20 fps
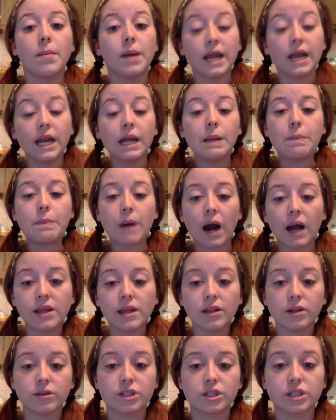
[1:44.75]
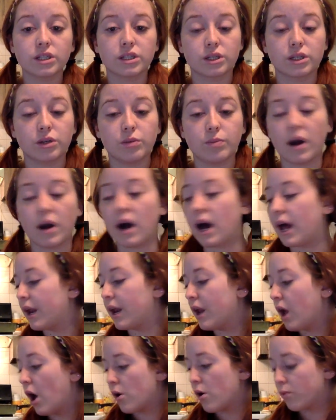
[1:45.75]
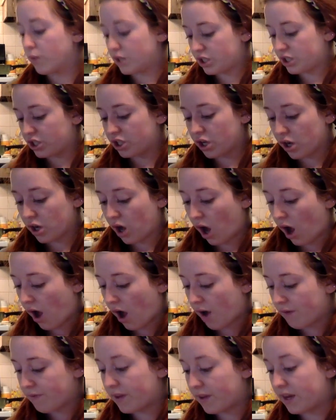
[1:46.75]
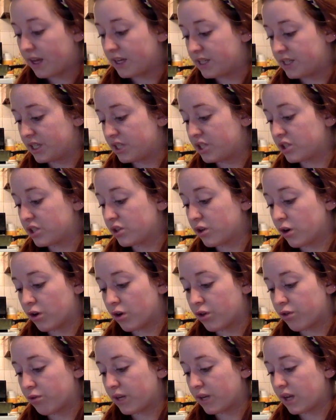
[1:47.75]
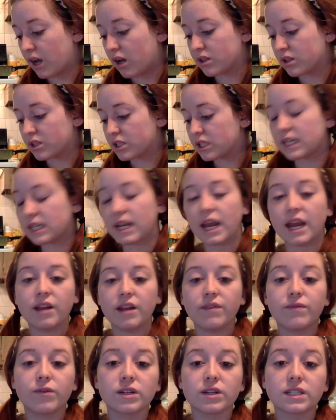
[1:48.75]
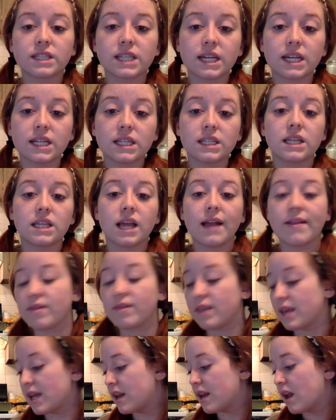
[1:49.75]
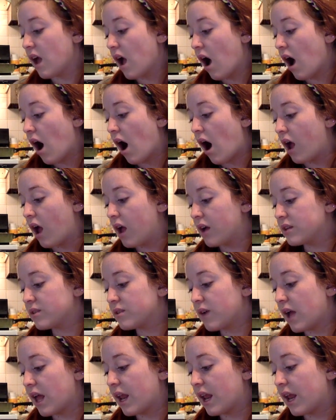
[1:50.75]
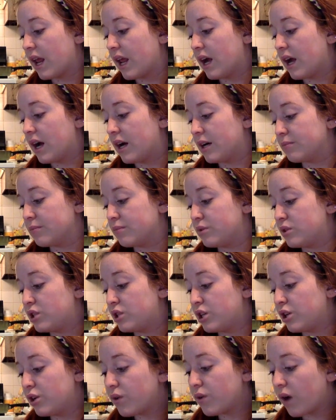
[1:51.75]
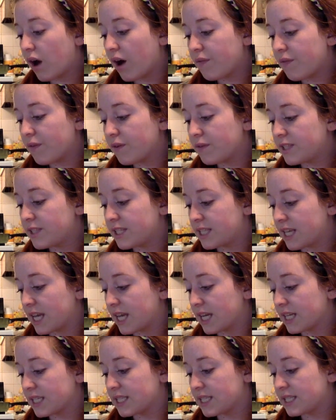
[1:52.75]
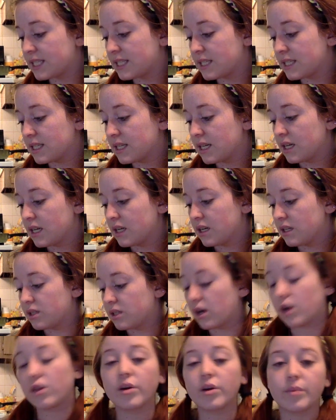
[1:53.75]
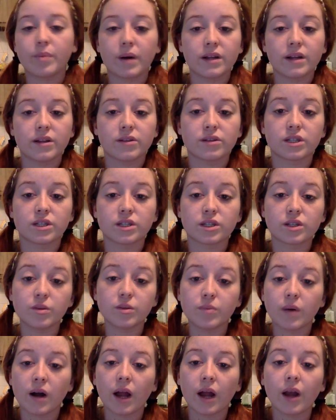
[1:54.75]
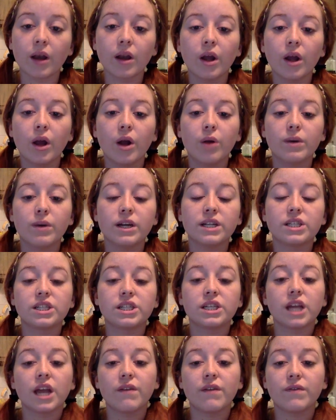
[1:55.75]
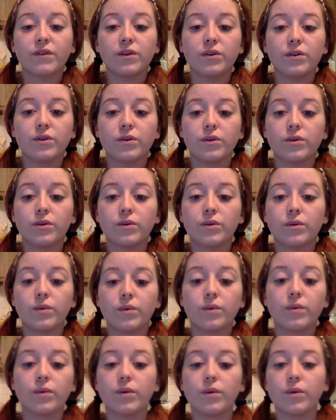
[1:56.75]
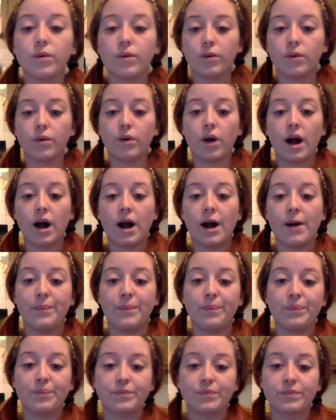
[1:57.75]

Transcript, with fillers: any body lotions coupon which took off an additional $3.84 and then i also had a um, two off of six body lotions coupon, which if you, um,